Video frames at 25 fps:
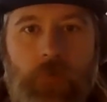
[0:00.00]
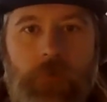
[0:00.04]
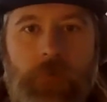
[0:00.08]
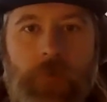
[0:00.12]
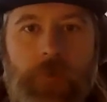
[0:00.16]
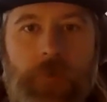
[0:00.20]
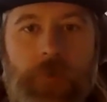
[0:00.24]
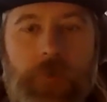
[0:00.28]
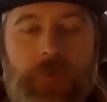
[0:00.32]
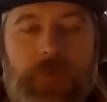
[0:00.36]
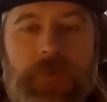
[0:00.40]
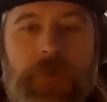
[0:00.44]

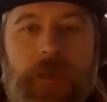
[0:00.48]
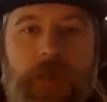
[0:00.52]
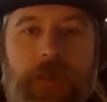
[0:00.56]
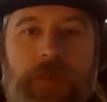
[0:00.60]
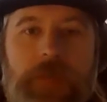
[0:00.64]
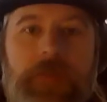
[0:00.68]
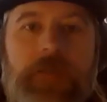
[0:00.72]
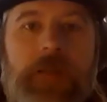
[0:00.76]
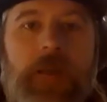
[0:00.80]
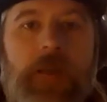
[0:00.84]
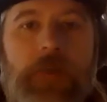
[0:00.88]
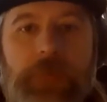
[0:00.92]
overuse
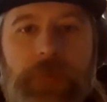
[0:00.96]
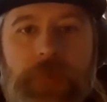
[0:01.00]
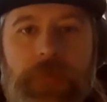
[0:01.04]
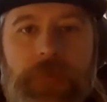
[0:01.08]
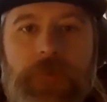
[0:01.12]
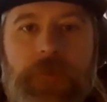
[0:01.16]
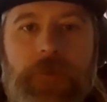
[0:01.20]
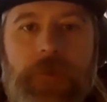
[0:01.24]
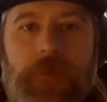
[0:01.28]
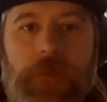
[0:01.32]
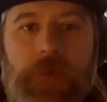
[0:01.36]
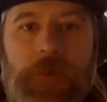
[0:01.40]
kind of stuff
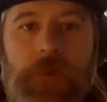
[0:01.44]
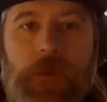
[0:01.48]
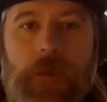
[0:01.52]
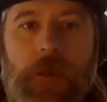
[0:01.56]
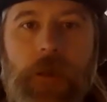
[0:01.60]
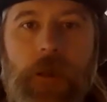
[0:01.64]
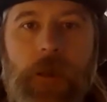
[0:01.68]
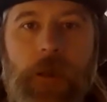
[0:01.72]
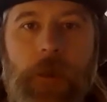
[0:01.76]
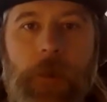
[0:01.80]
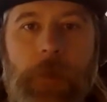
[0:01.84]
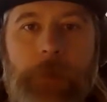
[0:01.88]
in
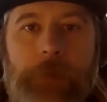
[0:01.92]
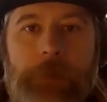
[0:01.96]
certain,